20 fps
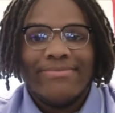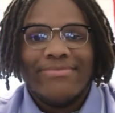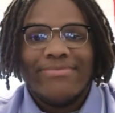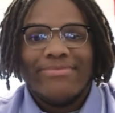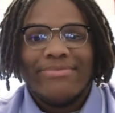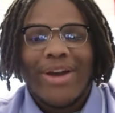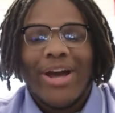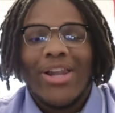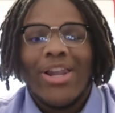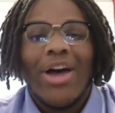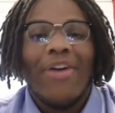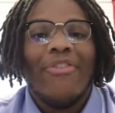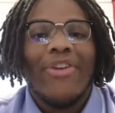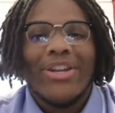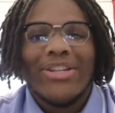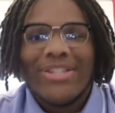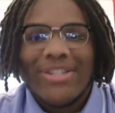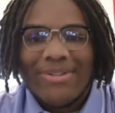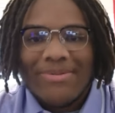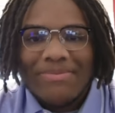I love
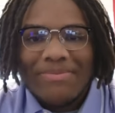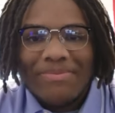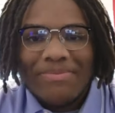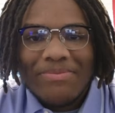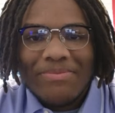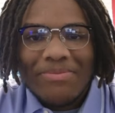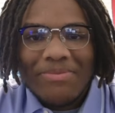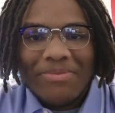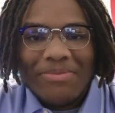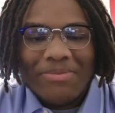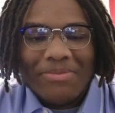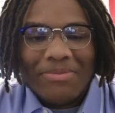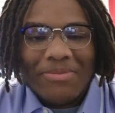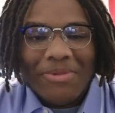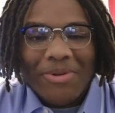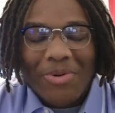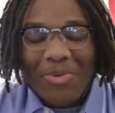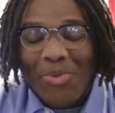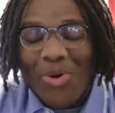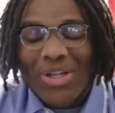it.
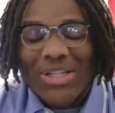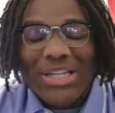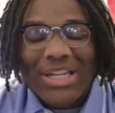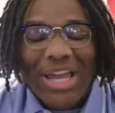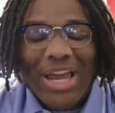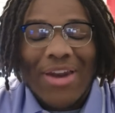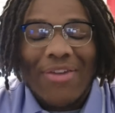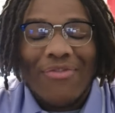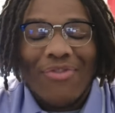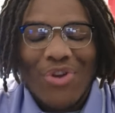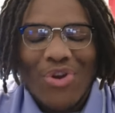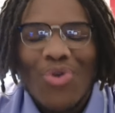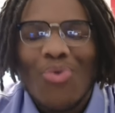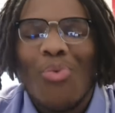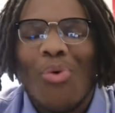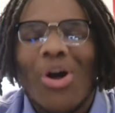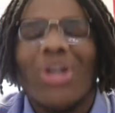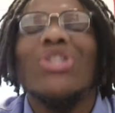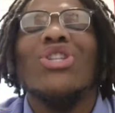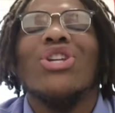Once again, if you
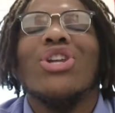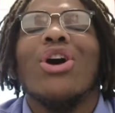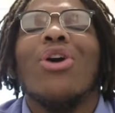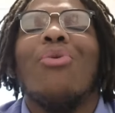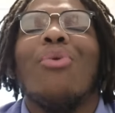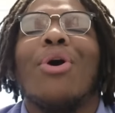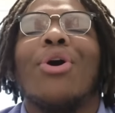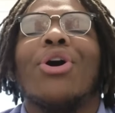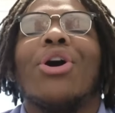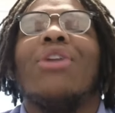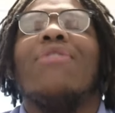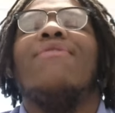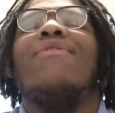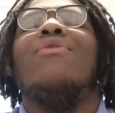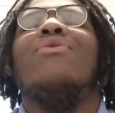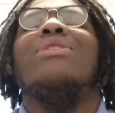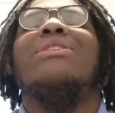want to know where good food is